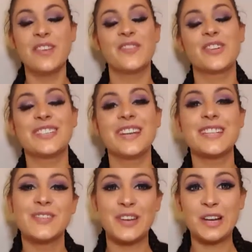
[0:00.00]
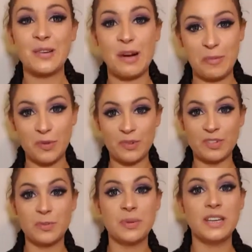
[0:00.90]
For today's video, I'm going
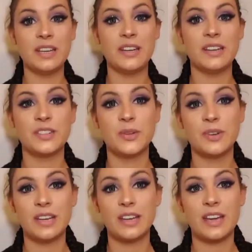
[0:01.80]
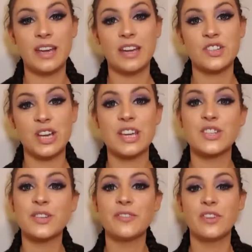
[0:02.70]
to be doing an
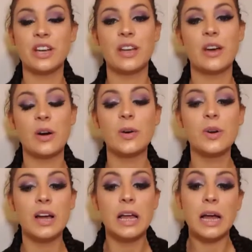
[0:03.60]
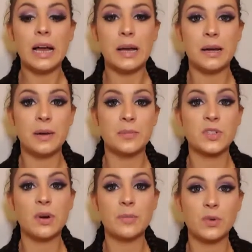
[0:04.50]
educational video.
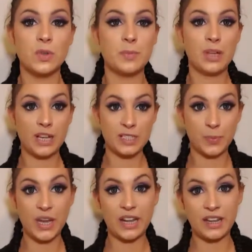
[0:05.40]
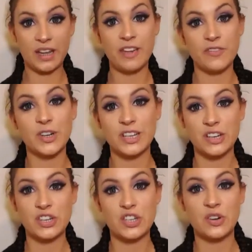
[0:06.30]
So I'm going to be explaining a foot
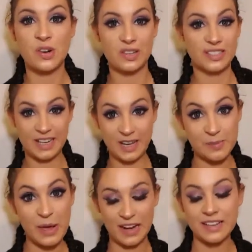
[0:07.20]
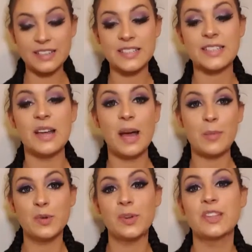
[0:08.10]
condition called TINEA PEDIS.
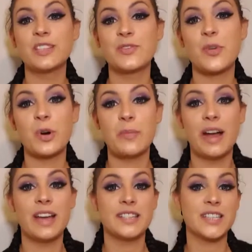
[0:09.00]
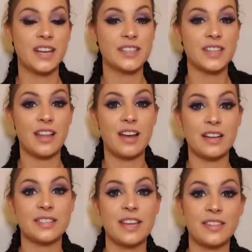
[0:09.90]
I'm doing this for my aesthetics
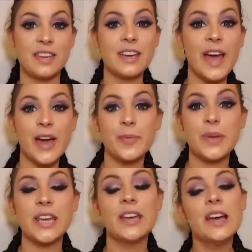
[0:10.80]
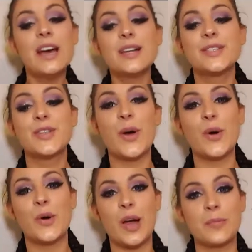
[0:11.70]
class at the academy,
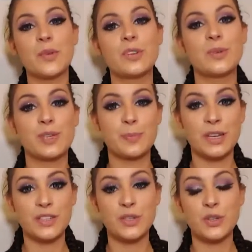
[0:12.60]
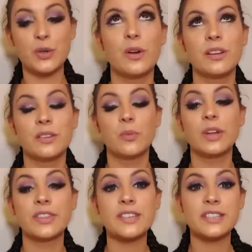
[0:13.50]
so I'm going to explain to you
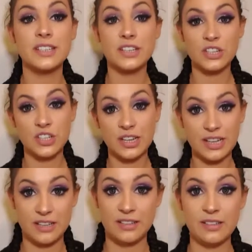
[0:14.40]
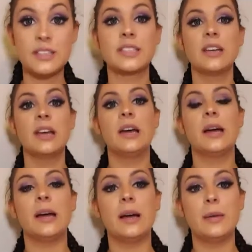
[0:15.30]
what this condition is,
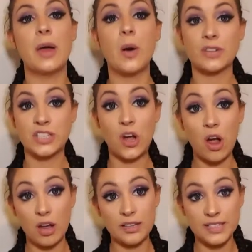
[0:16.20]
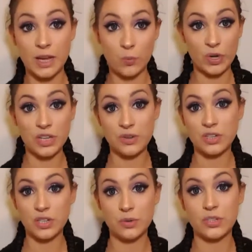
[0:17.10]
how it's caused, and what you
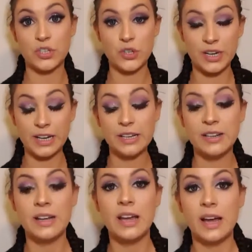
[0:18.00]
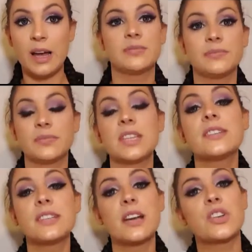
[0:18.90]
can do to treat it. This
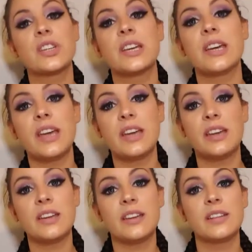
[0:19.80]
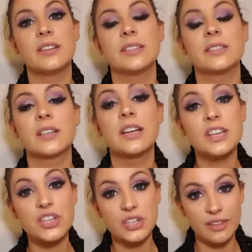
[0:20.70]
is actually a
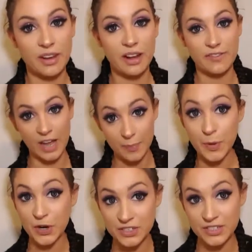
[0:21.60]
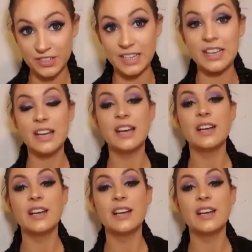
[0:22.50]
condition that I've had personally.